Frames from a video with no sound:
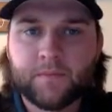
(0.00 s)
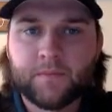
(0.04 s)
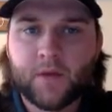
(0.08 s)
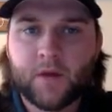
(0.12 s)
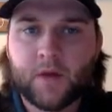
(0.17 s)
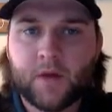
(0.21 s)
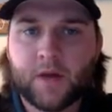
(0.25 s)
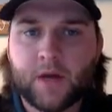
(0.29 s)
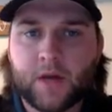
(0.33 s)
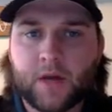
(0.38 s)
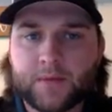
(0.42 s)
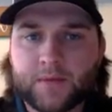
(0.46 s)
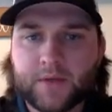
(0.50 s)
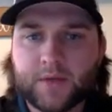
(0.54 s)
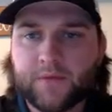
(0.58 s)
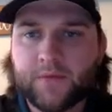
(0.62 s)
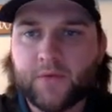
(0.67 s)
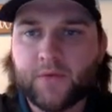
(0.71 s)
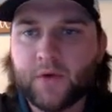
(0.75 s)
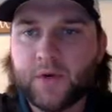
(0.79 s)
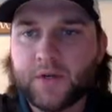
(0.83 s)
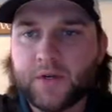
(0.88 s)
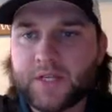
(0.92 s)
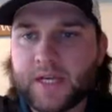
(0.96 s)
Okay, so
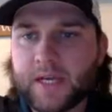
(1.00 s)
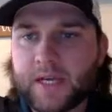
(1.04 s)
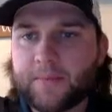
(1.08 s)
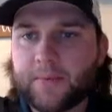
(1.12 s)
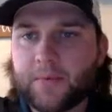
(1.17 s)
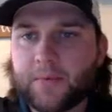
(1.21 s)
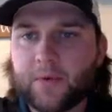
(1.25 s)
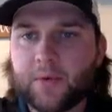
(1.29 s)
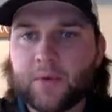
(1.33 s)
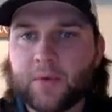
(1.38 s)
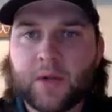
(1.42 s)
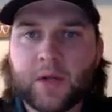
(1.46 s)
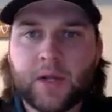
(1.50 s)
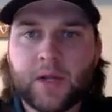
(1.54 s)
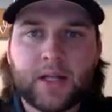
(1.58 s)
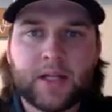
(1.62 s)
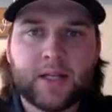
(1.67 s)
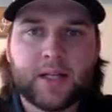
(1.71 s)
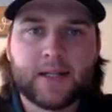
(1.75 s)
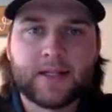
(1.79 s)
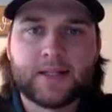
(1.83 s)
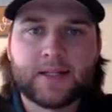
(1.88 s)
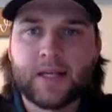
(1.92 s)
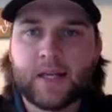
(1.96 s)
for example,
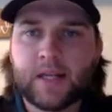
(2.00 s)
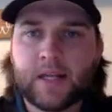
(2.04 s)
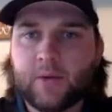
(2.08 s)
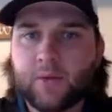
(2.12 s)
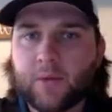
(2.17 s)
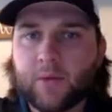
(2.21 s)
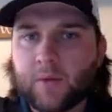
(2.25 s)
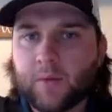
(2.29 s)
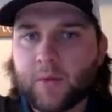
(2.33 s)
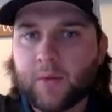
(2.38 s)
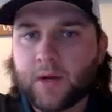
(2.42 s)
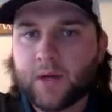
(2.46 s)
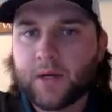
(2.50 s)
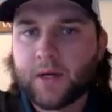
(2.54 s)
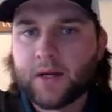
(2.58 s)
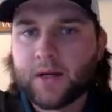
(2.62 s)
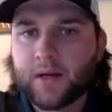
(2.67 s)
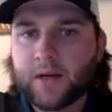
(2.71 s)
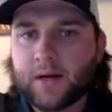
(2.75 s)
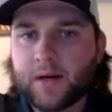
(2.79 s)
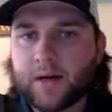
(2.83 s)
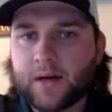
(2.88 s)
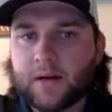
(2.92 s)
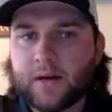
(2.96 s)
let's say that we're working
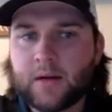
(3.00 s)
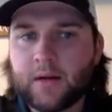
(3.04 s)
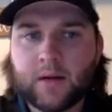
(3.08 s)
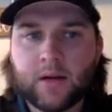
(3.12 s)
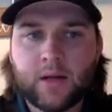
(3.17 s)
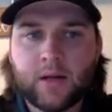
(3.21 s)
on